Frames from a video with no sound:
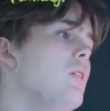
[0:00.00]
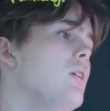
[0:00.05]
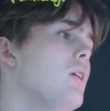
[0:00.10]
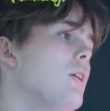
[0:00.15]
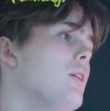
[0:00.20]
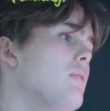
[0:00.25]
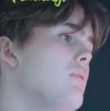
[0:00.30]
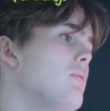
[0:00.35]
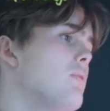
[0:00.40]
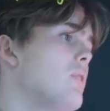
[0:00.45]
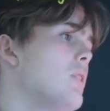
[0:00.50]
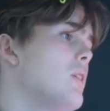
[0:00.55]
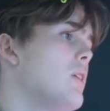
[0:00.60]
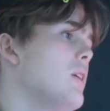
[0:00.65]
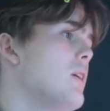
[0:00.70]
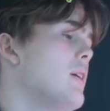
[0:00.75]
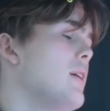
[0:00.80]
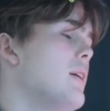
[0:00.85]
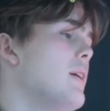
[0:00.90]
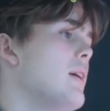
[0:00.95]
Okay,
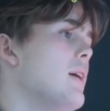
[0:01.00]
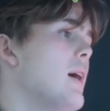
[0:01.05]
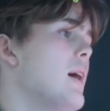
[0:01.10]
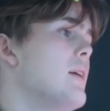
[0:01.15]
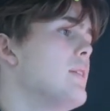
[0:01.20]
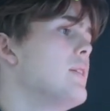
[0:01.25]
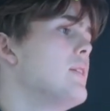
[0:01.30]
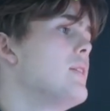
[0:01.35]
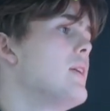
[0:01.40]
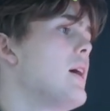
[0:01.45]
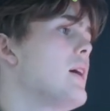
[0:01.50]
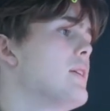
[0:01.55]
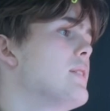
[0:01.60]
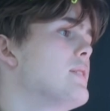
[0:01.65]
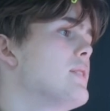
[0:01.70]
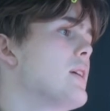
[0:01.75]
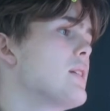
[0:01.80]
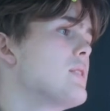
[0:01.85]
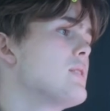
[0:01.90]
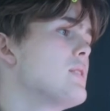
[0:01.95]
and then that is
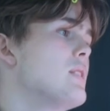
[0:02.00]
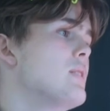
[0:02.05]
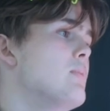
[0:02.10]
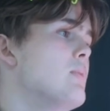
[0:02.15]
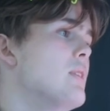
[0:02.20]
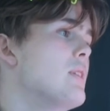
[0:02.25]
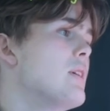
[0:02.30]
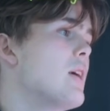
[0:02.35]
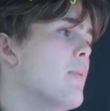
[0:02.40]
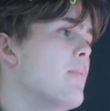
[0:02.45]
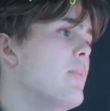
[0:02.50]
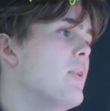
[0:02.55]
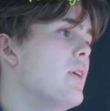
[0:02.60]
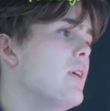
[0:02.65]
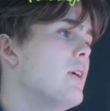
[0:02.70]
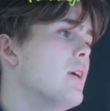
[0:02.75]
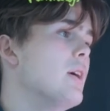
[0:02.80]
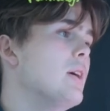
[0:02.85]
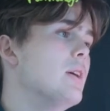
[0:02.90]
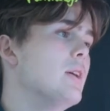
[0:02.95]
actually
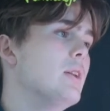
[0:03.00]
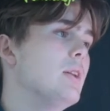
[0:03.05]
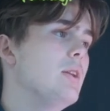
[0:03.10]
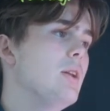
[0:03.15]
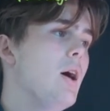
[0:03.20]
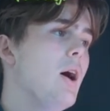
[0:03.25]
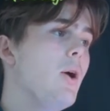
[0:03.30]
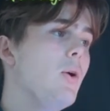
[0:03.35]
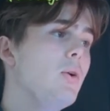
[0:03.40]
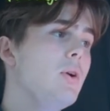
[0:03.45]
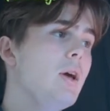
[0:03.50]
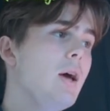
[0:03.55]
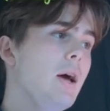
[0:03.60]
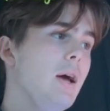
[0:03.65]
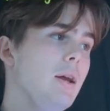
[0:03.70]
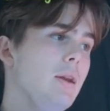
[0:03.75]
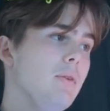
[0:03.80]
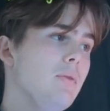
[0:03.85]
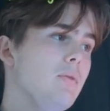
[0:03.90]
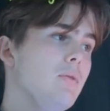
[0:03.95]
becoming an
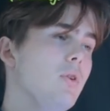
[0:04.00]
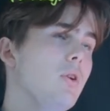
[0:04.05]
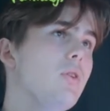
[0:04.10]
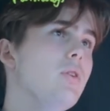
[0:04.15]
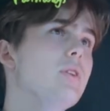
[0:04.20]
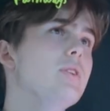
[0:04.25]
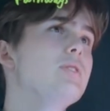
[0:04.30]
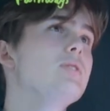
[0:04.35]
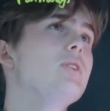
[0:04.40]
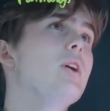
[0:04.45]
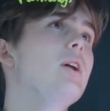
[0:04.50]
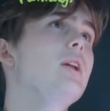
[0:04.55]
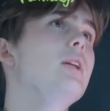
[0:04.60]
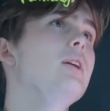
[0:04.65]
alkane on this side